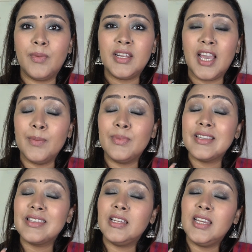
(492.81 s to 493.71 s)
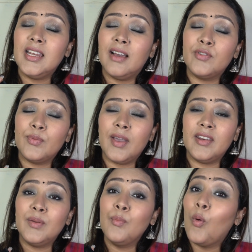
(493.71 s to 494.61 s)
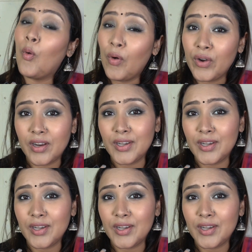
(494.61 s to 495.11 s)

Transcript: but I personally love to wear it more